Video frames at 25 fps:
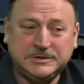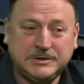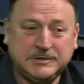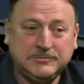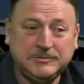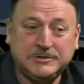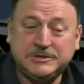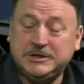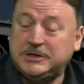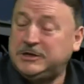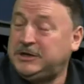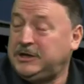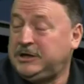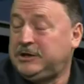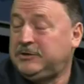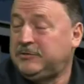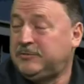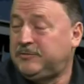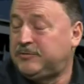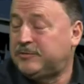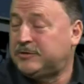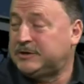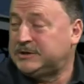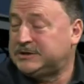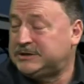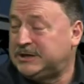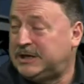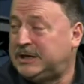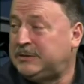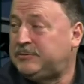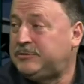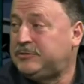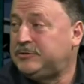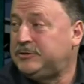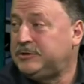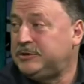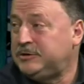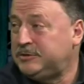It was illegal, for
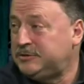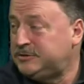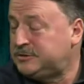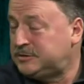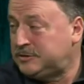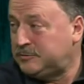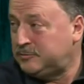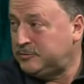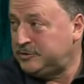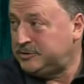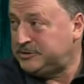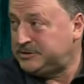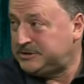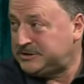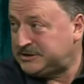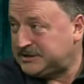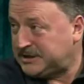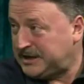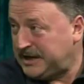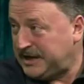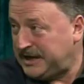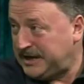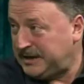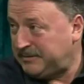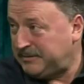example, to use the word scab.